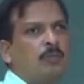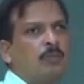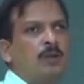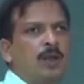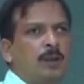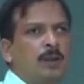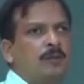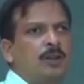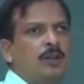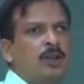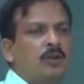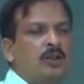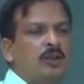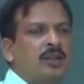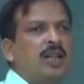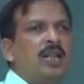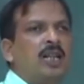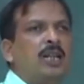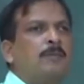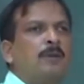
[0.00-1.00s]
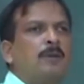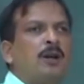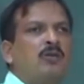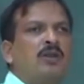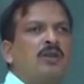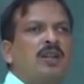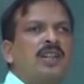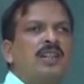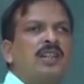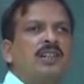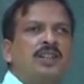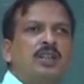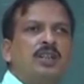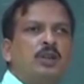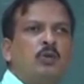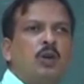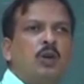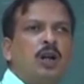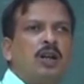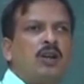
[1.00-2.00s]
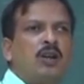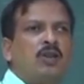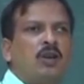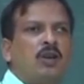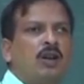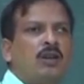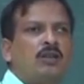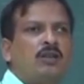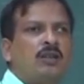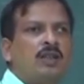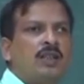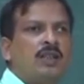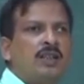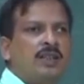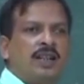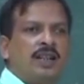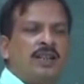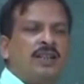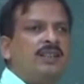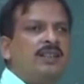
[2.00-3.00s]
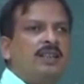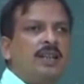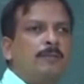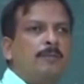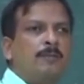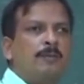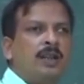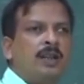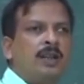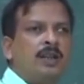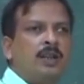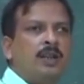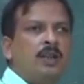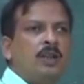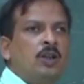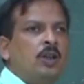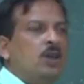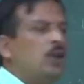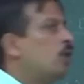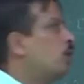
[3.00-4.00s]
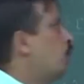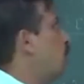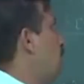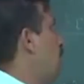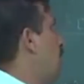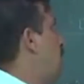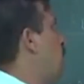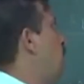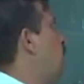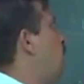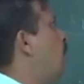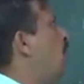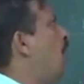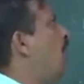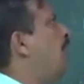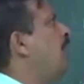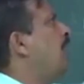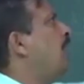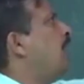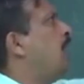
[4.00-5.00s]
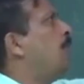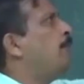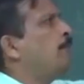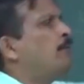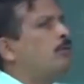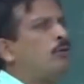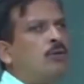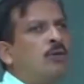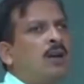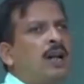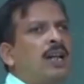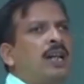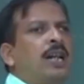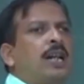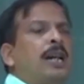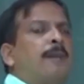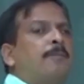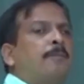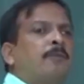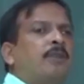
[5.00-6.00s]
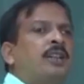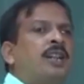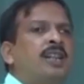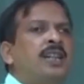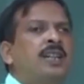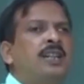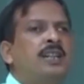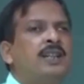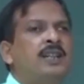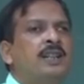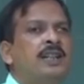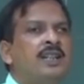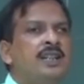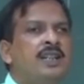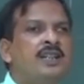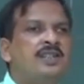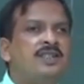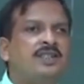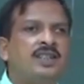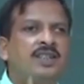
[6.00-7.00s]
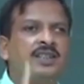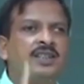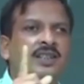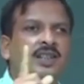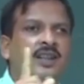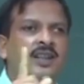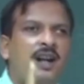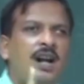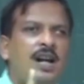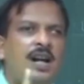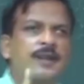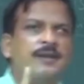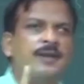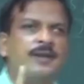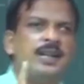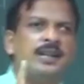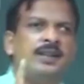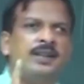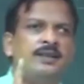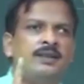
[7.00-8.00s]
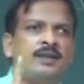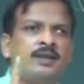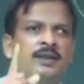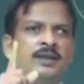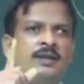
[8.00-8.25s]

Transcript: of F3, whether lip rounding is required or not, that is F3. So, F1, F2 and F3 is describing